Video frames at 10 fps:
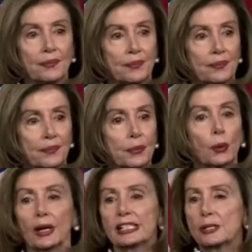nor
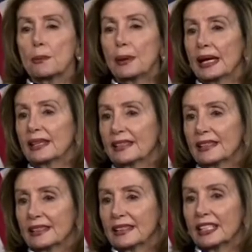a debate
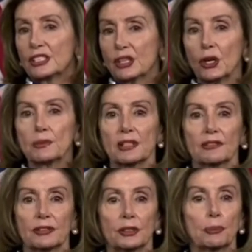in terms of
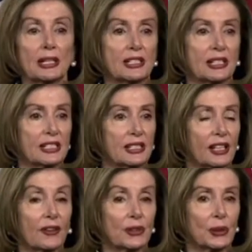the presidency of
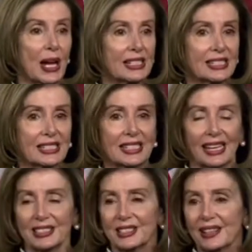the United
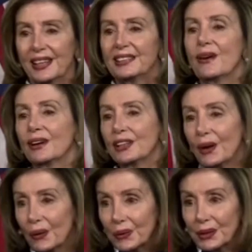States. Now, I
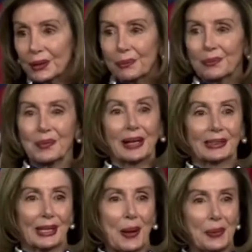know that the Biden
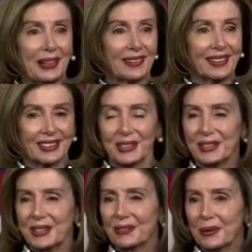campaign thinks in a
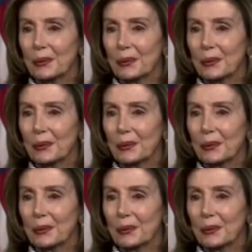different way